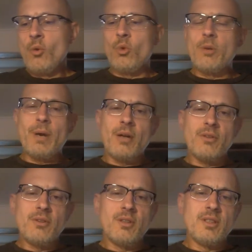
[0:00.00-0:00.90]
What about
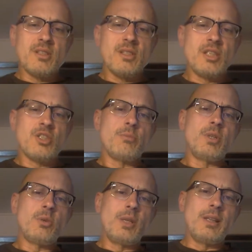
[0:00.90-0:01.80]
the distinction
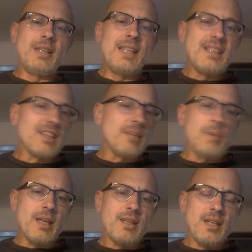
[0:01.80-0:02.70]
between legally
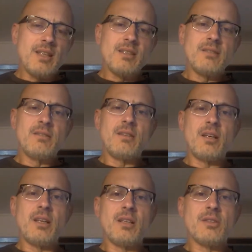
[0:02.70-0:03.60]
mandated
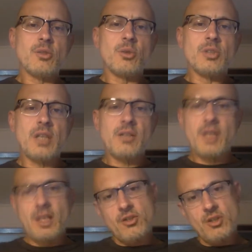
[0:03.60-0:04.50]
school
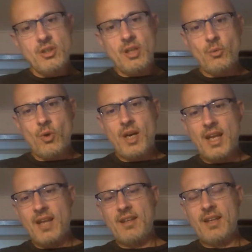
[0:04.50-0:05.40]
segregation on one
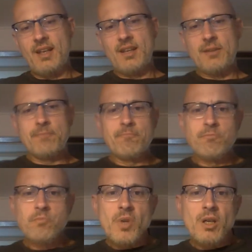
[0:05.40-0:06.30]
hand and
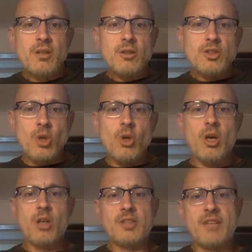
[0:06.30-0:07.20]

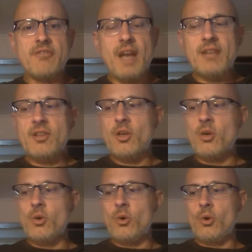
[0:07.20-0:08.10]
so-called de
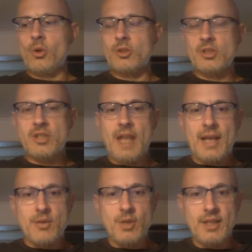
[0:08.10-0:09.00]
facto or just
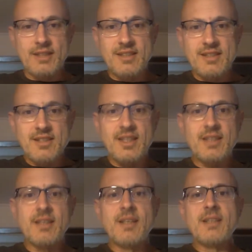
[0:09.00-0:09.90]
actually existing
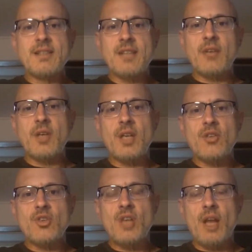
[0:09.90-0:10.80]

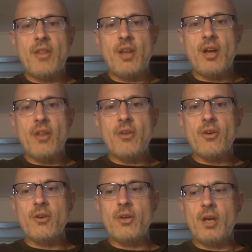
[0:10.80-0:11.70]
segregation on the other?